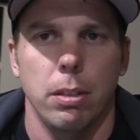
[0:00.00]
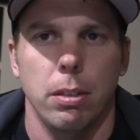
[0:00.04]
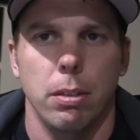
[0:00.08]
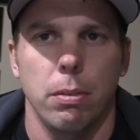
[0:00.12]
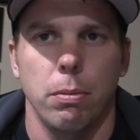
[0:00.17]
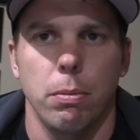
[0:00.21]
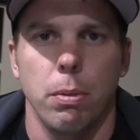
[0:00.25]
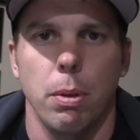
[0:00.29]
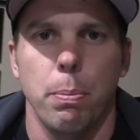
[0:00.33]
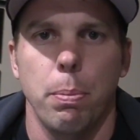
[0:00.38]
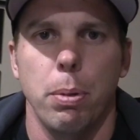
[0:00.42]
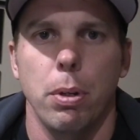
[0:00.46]

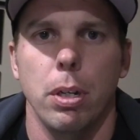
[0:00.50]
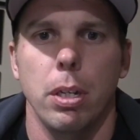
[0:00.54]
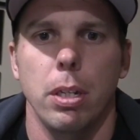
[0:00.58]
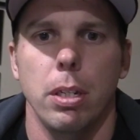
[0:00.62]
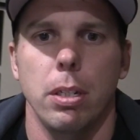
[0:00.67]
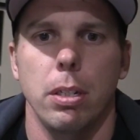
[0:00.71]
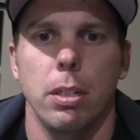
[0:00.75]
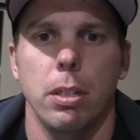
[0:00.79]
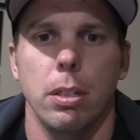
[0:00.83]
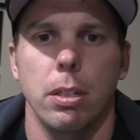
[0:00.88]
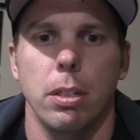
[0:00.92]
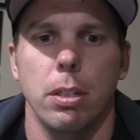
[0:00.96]
we
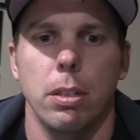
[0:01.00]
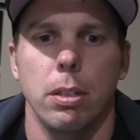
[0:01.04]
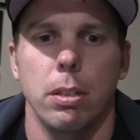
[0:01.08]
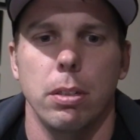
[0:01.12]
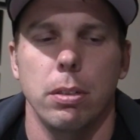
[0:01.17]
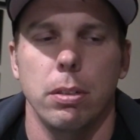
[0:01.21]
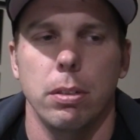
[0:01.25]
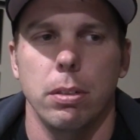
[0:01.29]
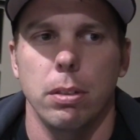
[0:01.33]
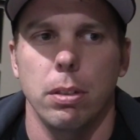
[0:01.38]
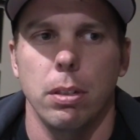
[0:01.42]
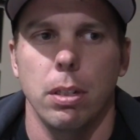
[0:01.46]
put
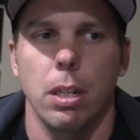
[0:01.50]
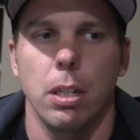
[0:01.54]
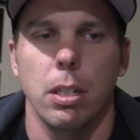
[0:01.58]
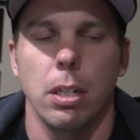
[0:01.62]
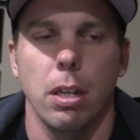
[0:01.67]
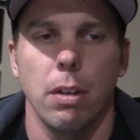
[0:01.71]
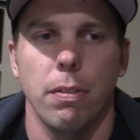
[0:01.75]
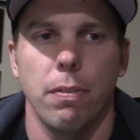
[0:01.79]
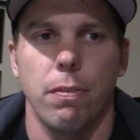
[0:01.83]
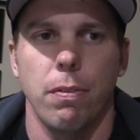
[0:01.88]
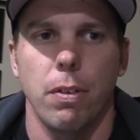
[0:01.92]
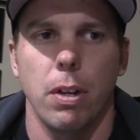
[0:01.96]

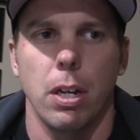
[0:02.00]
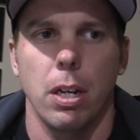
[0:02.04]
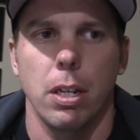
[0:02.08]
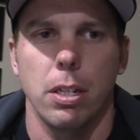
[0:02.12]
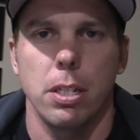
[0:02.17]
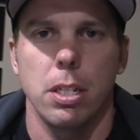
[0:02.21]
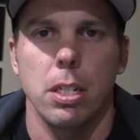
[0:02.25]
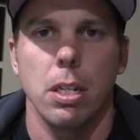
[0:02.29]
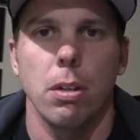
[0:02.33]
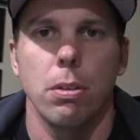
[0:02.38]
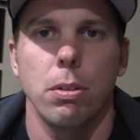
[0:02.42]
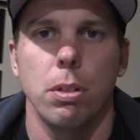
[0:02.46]
enough
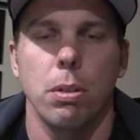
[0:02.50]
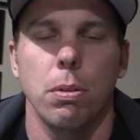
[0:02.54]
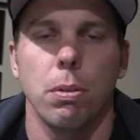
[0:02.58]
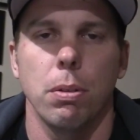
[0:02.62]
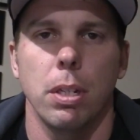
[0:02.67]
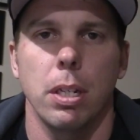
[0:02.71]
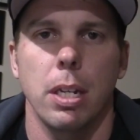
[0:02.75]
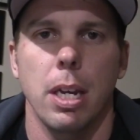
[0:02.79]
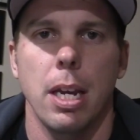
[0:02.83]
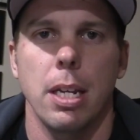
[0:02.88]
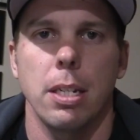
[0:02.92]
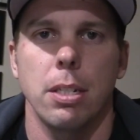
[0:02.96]
CO2 on
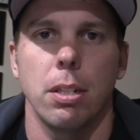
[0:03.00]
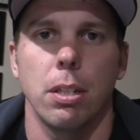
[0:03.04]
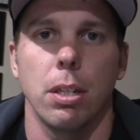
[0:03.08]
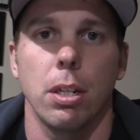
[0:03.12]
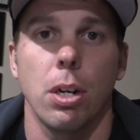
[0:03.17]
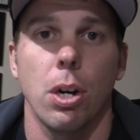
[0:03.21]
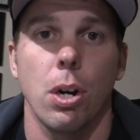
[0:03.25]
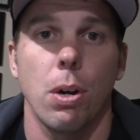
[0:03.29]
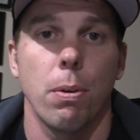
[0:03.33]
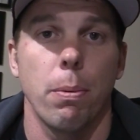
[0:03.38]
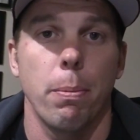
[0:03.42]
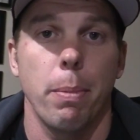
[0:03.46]
the gate so the
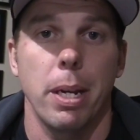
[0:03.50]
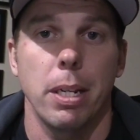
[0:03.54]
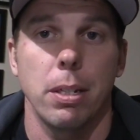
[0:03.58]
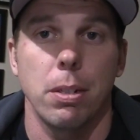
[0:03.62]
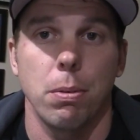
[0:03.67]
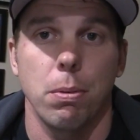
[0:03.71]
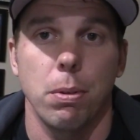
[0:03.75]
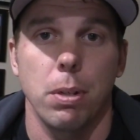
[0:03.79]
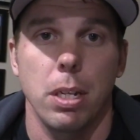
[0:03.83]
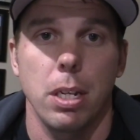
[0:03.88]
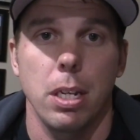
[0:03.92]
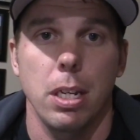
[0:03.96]
car would make
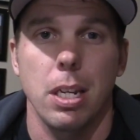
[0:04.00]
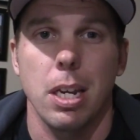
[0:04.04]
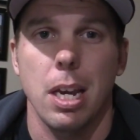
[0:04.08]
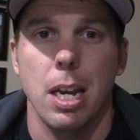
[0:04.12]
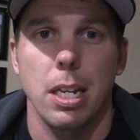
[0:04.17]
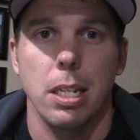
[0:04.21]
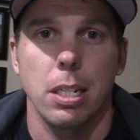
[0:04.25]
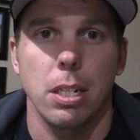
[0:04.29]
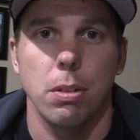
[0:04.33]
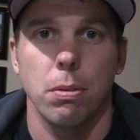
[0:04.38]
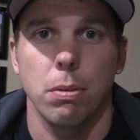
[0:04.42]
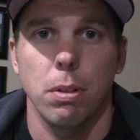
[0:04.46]

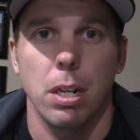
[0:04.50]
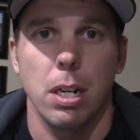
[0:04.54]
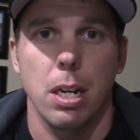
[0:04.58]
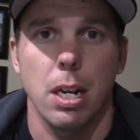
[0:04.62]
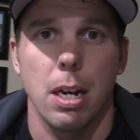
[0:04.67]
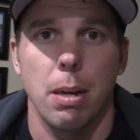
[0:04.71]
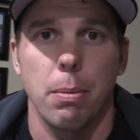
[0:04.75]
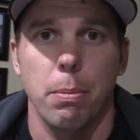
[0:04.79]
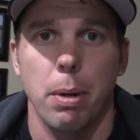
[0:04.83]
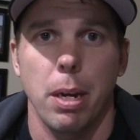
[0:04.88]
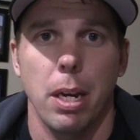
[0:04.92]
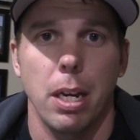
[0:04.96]
28 to
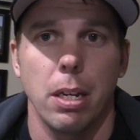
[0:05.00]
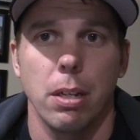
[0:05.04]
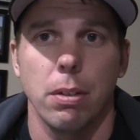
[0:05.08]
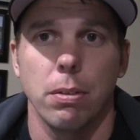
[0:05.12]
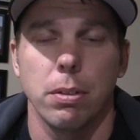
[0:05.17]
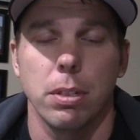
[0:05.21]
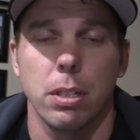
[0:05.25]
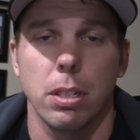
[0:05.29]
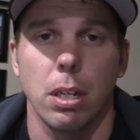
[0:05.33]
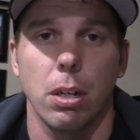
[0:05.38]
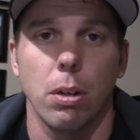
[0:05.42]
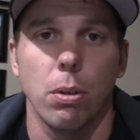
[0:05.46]
29
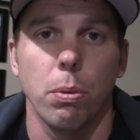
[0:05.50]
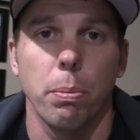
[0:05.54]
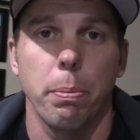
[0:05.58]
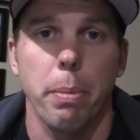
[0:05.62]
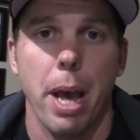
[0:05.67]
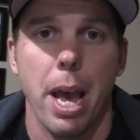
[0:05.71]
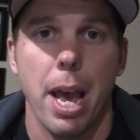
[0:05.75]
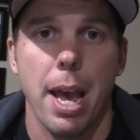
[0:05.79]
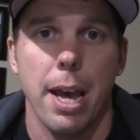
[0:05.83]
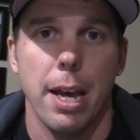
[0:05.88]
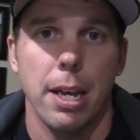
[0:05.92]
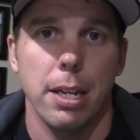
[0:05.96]
pounds the whole
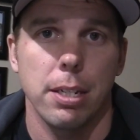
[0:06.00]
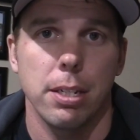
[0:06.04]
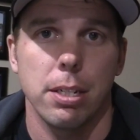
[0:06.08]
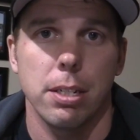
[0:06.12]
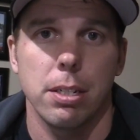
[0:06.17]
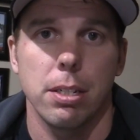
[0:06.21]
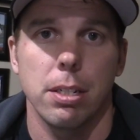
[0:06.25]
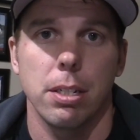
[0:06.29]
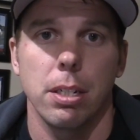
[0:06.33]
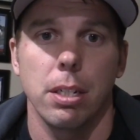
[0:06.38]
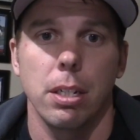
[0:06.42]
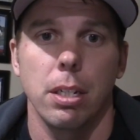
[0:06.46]

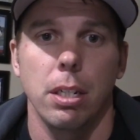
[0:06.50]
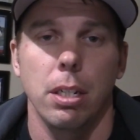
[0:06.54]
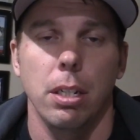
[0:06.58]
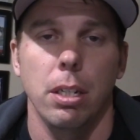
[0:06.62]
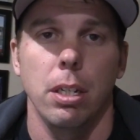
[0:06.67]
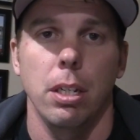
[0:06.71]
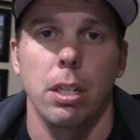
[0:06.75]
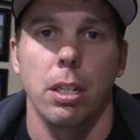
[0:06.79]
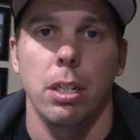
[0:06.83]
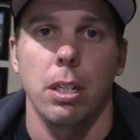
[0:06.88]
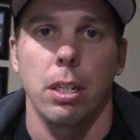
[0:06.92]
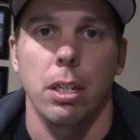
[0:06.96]
pass.
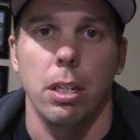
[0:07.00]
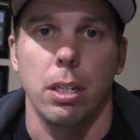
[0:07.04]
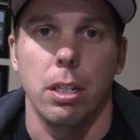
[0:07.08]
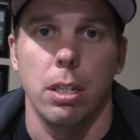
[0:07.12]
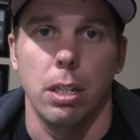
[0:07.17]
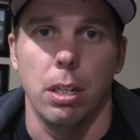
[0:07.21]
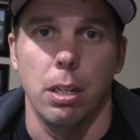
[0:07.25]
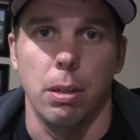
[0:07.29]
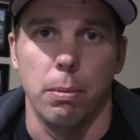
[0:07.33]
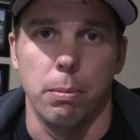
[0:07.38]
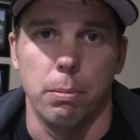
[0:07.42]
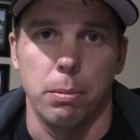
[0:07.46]

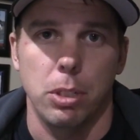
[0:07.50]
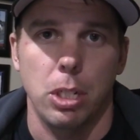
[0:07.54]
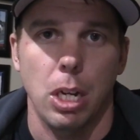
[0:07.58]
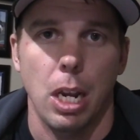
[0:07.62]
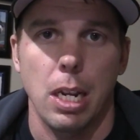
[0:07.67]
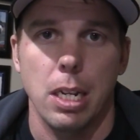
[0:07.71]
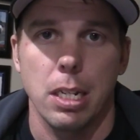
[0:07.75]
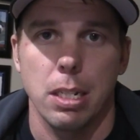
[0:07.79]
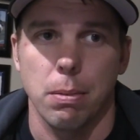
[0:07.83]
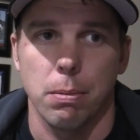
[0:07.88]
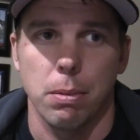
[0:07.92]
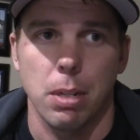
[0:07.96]

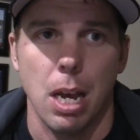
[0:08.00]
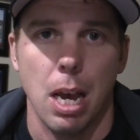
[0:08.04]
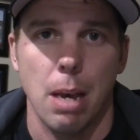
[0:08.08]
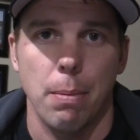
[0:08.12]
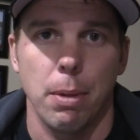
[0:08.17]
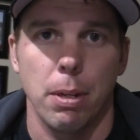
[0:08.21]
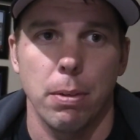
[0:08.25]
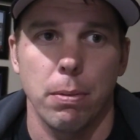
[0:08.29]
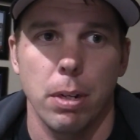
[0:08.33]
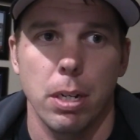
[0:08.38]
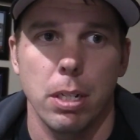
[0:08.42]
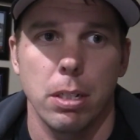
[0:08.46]
Changed some
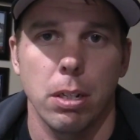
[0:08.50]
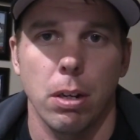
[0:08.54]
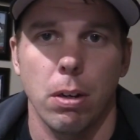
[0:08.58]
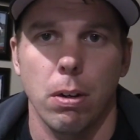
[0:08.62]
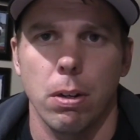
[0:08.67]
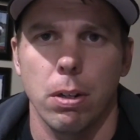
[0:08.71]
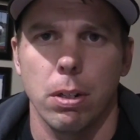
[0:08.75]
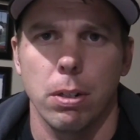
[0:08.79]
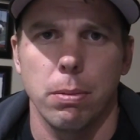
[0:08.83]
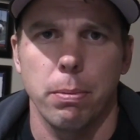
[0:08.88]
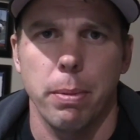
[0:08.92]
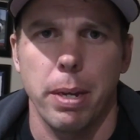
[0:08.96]
timing
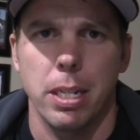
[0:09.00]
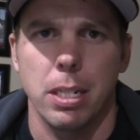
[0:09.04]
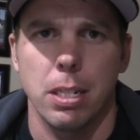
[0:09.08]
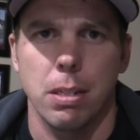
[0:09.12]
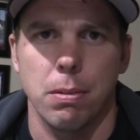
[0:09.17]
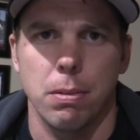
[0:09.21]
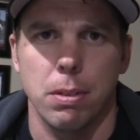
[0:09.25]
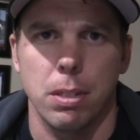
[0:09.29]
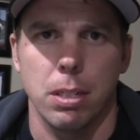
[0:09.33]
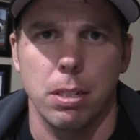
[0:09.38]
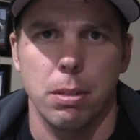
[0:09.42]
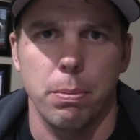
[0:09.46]
retard, made
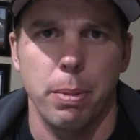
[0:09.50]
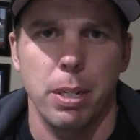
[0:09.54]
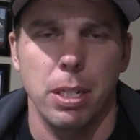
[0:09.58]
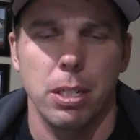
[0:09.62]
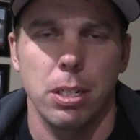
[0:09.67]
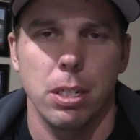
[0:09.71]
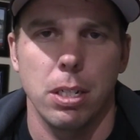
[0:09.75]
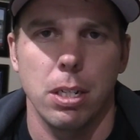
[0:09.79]
some suspension